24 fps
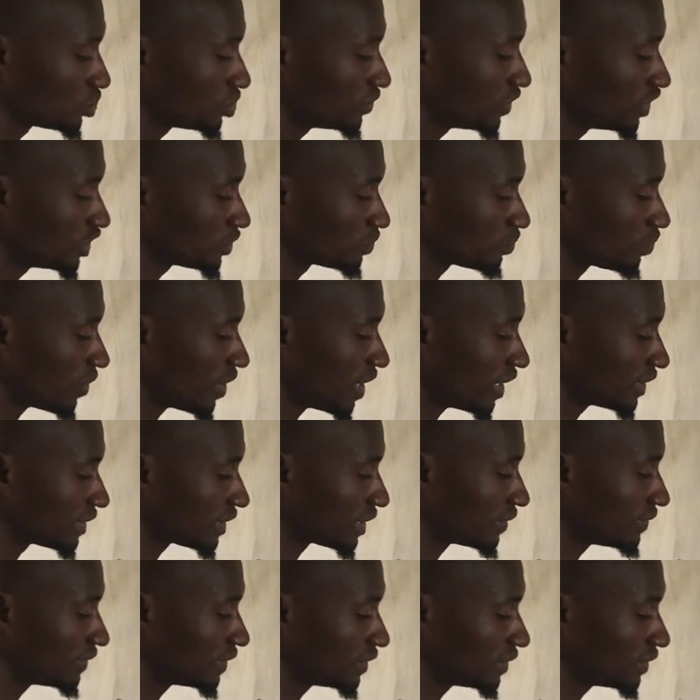2 raised power
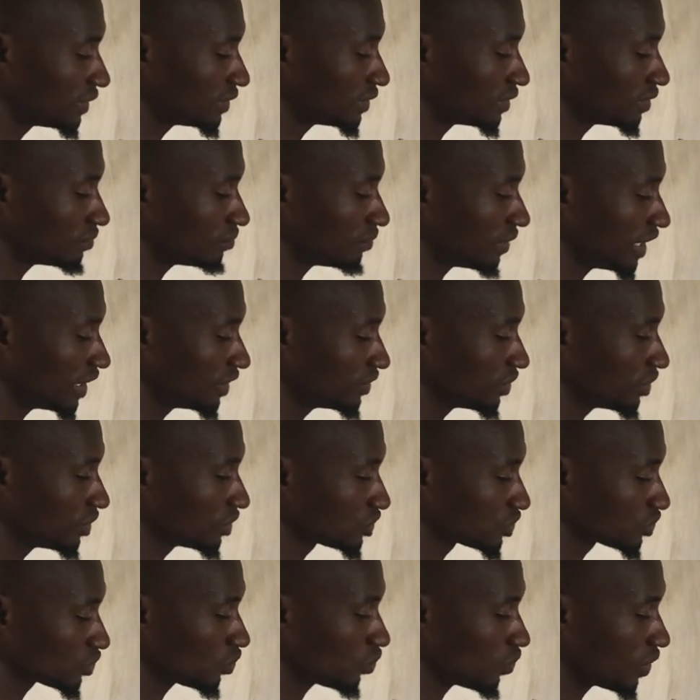3
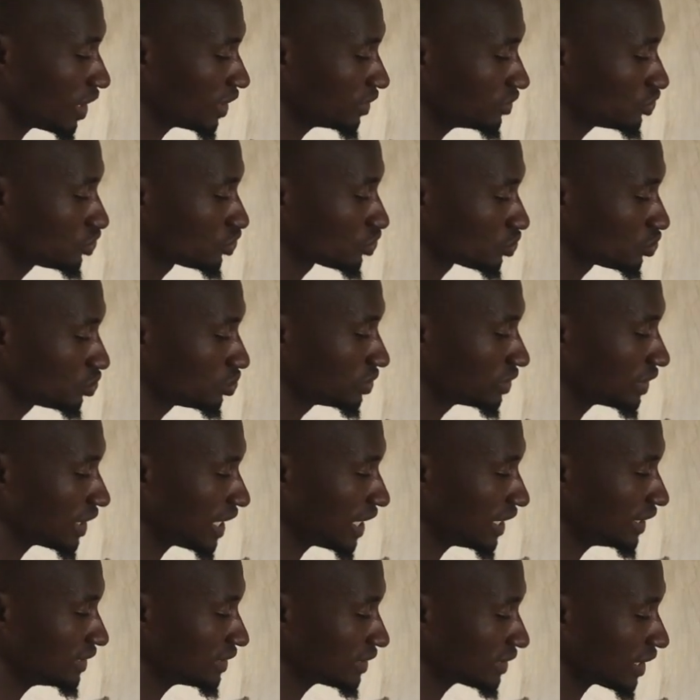minus
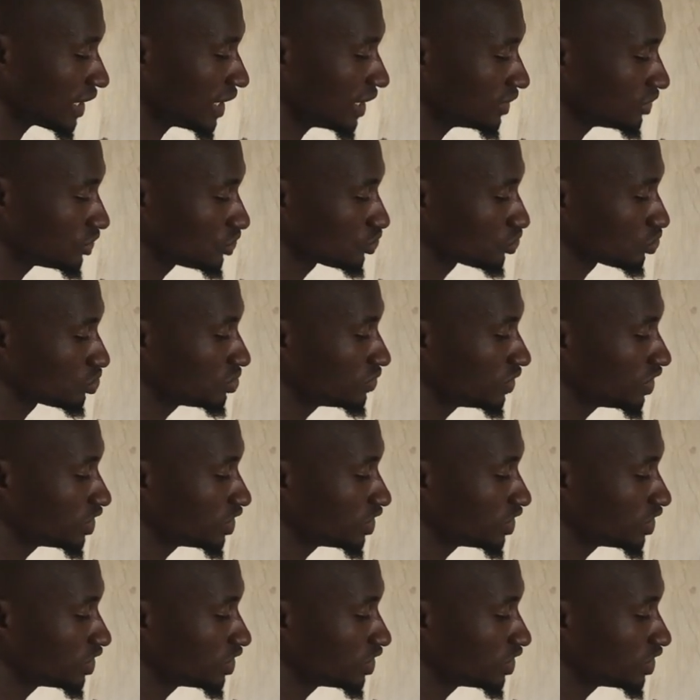129 times 2